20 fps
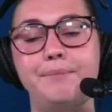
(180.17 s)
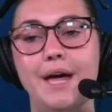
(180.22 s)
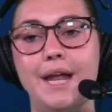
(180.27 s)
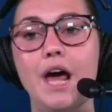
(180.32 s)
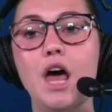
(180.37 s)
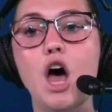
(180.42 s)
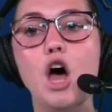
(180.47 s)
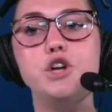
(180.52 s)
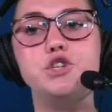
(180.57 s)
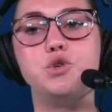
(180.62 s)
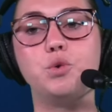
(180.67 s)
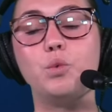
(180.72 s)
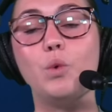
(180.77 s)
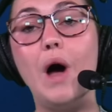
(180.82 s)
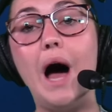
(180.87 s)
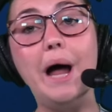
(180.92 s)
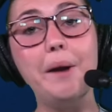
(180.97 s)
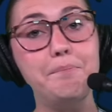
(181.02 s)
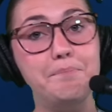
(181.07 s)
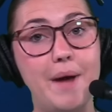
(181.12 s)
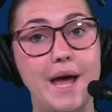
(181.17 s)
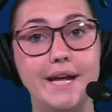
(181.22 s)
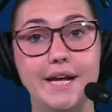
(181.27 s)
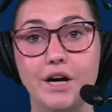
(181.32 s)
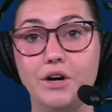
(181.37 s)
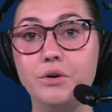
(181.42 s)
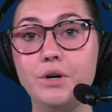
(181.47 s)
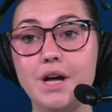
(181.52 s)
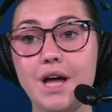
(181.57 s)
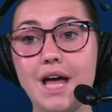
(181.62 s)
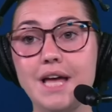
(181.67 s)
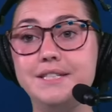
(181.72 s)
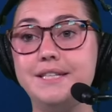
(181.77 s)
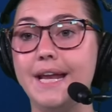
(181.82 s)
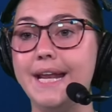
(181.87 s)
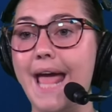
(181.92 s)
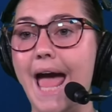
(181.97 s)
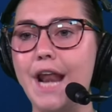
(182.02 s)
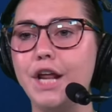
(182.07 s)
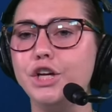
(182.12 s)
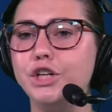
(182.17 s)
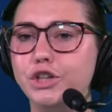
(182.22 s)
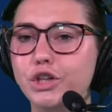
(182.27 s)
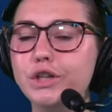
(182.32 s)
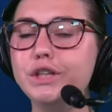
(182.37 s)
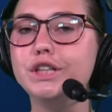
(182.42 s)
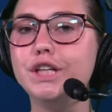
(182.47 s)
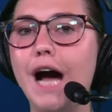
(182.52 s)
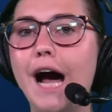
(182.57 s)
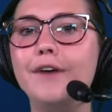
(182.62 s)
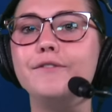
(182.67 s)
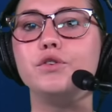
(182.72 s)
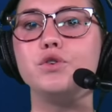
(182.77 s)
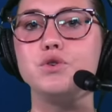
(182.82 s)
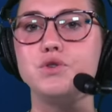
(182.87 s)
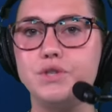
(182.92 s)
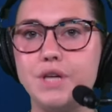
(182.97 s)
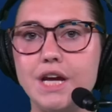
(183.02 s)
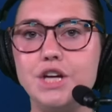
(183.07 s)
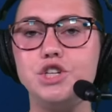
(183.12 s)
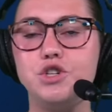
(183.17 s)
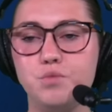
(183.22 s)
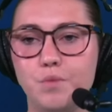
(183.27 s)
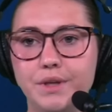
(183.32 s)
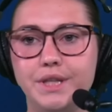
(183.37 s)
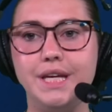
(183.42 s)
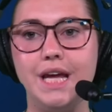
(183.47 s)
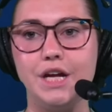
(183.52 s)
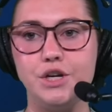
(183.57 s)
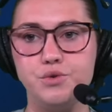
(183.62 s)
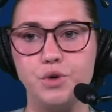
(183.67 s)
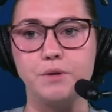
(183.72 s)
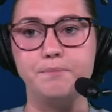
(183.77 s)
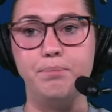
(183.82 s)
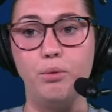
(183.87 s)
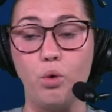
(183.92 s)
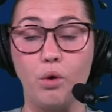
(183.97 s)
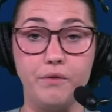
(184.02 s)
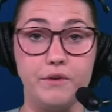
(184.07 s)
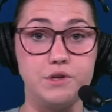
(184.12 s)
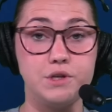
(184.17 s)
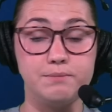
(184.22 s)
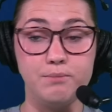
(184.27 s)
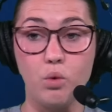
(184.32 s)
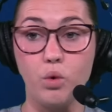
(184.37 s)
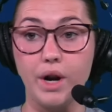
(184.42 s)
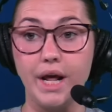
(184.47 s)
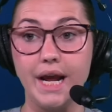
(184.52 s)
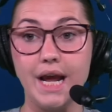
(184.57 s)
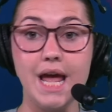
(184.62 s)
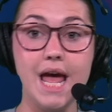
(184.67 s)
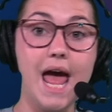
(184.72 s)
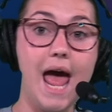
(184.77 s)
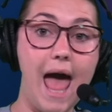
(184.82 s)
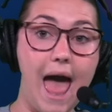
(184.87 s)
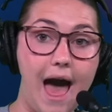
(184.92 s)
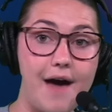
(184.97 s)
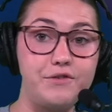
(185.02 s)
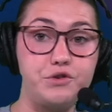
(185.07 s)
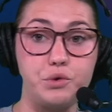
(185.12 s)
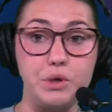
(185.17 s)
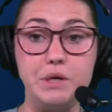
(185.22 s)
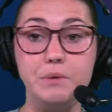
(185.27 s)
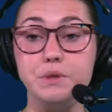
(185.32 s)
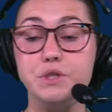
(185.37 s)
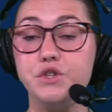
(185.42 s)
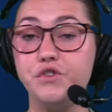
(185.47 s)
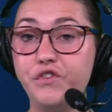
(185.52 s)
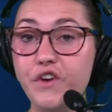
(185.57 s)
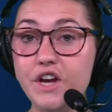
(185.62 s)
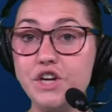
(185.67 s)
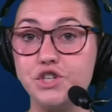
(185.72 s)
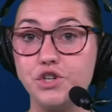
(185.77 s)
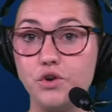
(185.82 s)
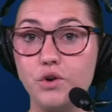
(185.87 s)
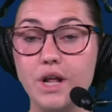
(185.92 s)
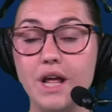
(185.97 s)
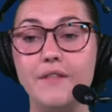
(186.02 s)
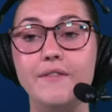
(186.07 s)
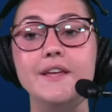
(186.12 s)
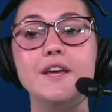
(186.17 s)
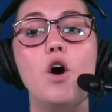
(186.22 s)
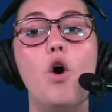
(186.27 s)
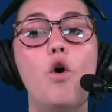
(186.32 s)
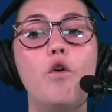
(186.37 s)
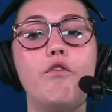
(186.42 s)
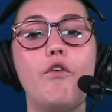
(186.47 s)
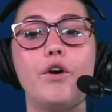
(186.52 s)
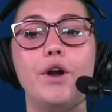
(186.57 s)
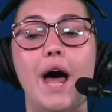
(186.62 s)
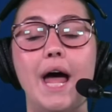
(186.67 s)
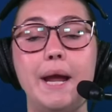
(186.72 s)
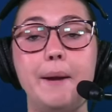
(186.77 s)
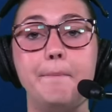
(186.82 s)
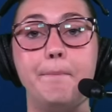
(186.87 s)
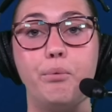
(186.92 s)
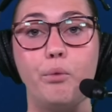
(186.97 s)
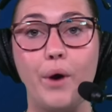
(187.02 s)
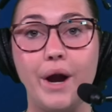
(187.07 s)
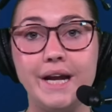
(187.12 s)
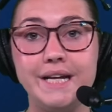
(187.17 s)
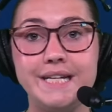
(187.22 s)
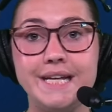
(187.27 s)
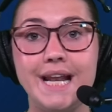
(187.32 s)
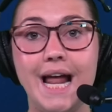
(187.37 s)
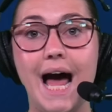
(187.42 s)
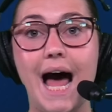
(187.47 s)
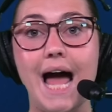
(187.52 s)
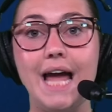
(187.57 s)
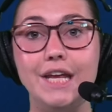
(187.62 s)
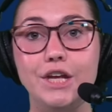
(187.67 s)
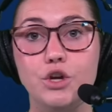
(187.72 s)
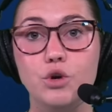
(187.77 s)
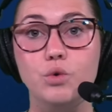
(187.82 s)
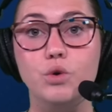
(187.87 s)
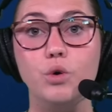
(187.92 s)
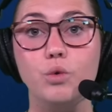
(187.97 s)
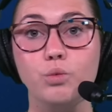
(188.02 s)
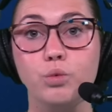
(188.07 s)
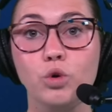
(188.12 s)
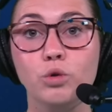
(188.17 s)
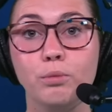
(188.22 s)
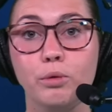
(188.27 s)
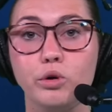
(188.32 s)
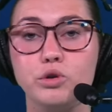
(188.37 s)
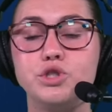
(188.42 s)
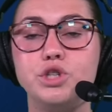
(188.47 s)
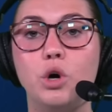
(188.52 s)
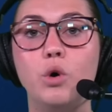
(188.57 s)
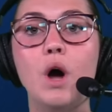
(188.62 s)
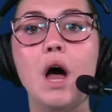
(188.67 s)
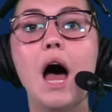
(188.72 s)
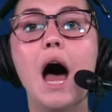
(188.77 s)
that Jerron Mayo said he had a good conversation with Kendrick Bourne this morning after he was featured in the overnight Brandon Aiyuk rumor. So